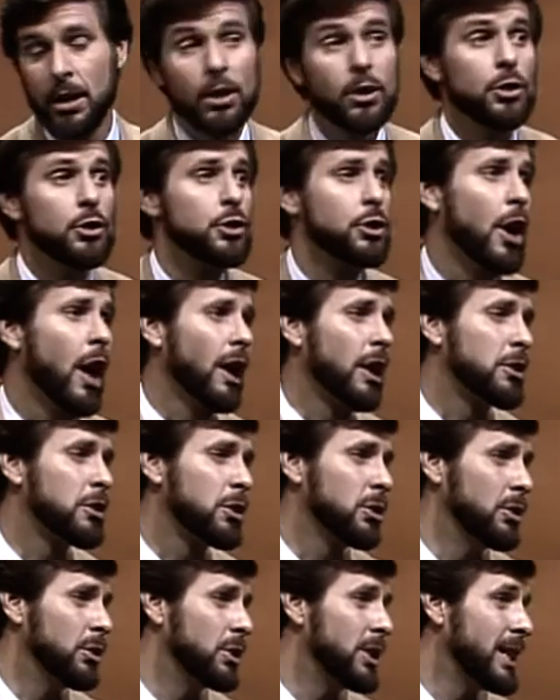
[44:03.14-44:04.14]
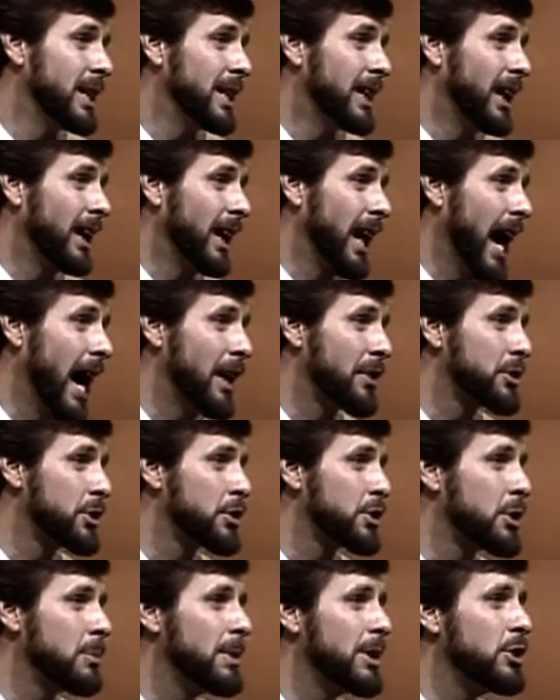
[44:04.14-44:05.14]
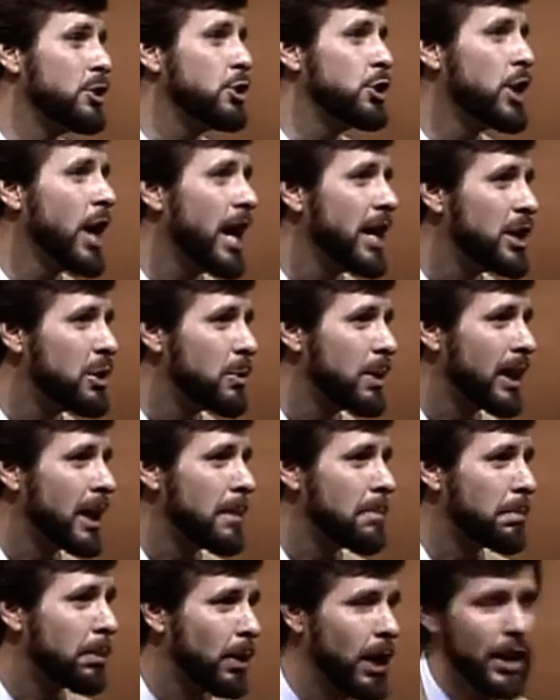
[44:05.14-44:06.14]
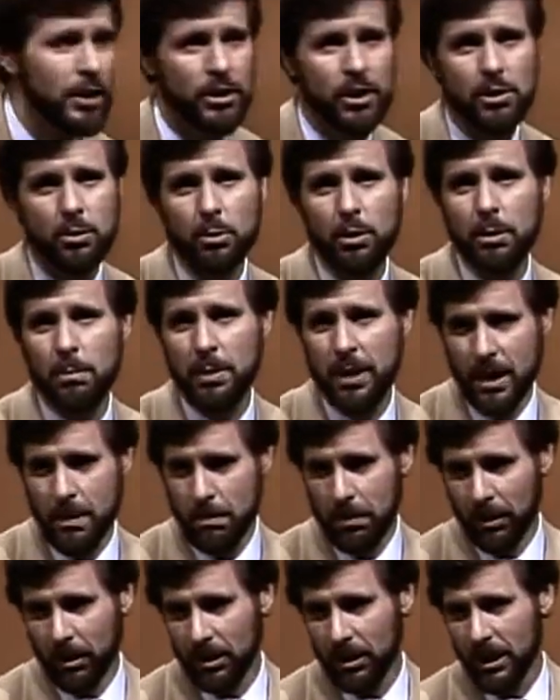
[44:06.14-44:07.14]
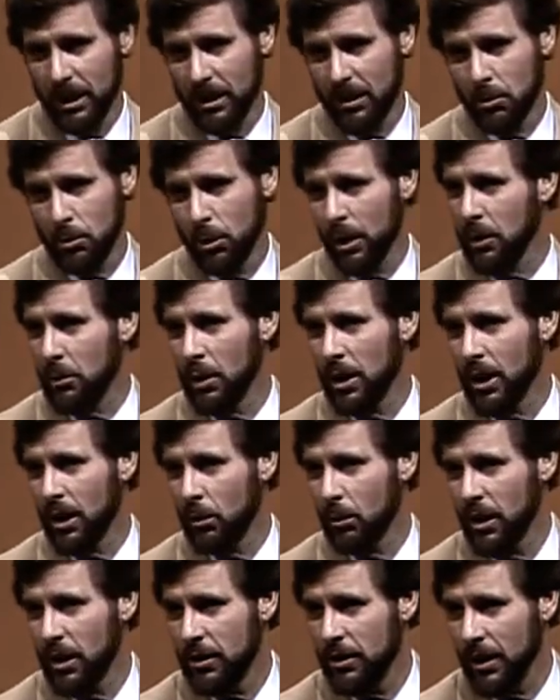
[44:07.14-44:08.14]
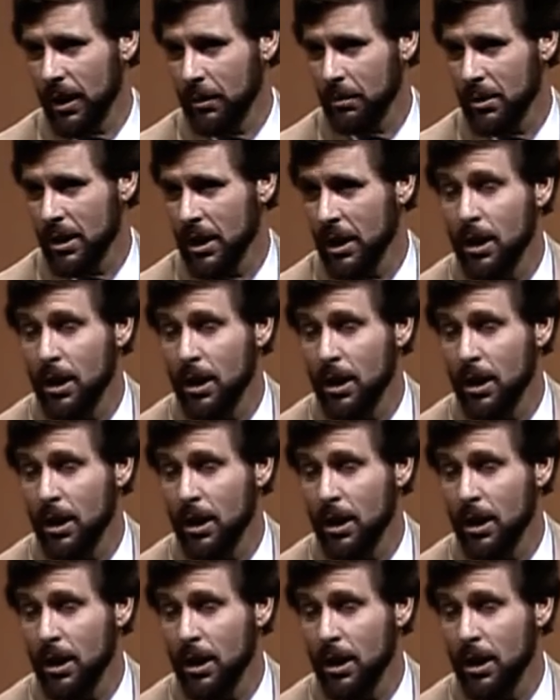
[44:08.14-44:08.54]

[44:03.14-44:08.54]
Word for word: Solitude allows us to be genuinely present with people when we are with them.